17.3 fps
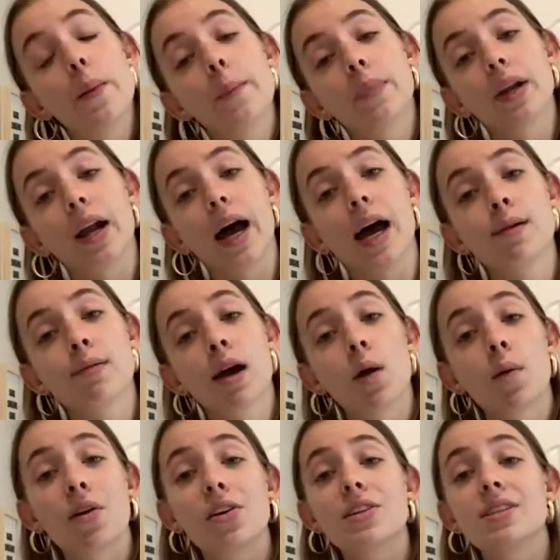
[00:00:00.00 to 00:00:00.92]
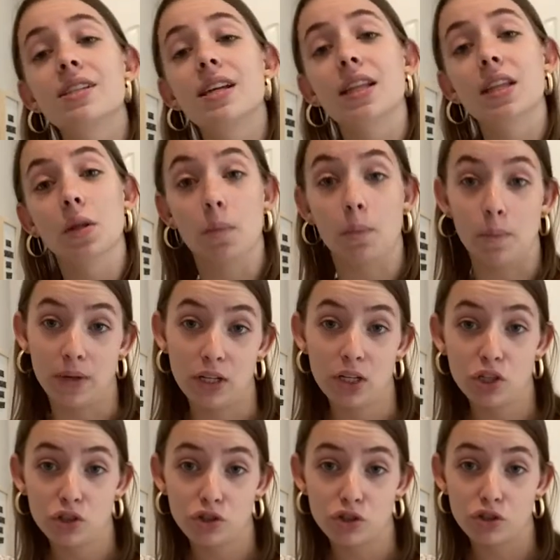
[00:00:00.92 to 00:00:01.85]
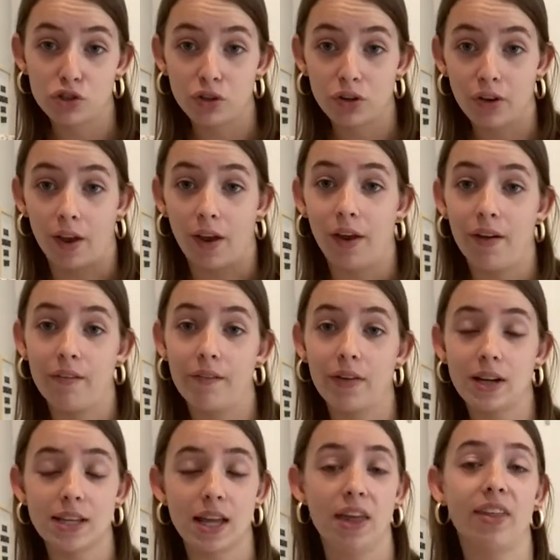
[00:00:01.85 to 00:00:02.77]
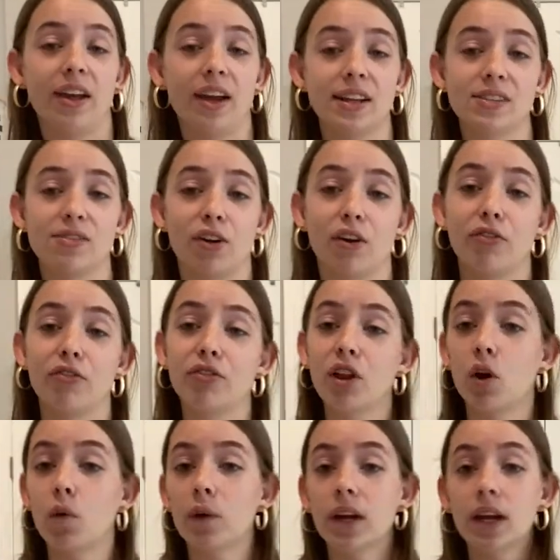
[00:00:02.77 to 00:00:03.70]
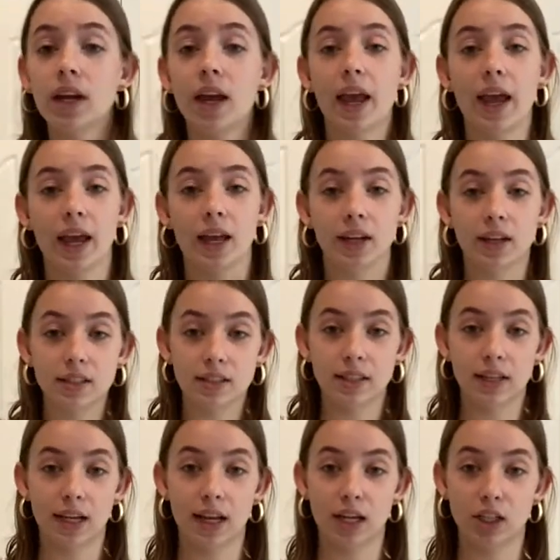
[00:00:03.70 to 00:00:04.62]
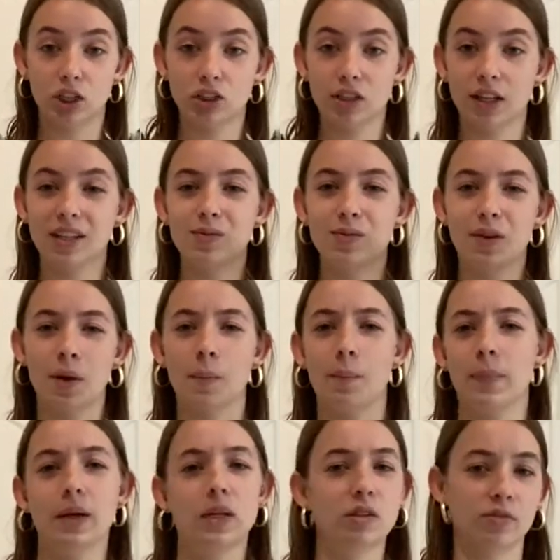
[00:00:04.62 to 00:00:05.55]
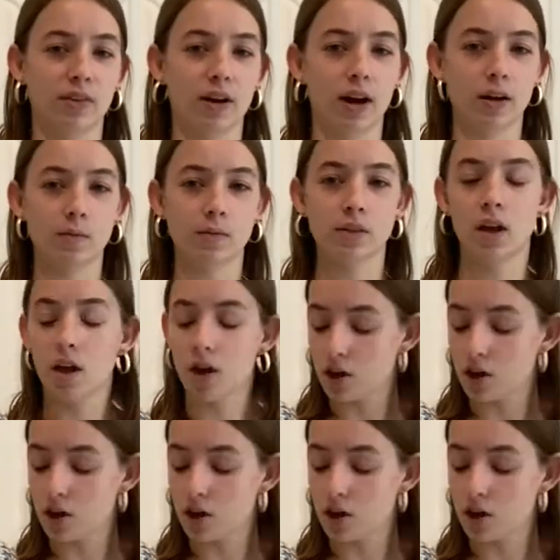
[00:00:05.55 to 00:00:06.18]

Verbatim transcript: But I'd probably wear this to the beach because I think it's very flowy and it just like, gives me beach vibes.